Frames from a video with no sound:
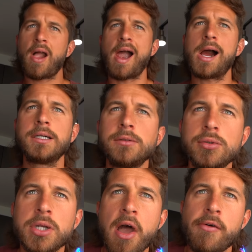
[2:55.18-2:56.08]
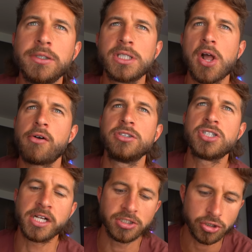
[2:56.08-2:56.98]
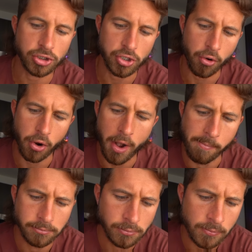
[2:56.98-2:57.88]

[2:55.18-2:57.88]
Yeah, I don't really have anything else to say. These are so good.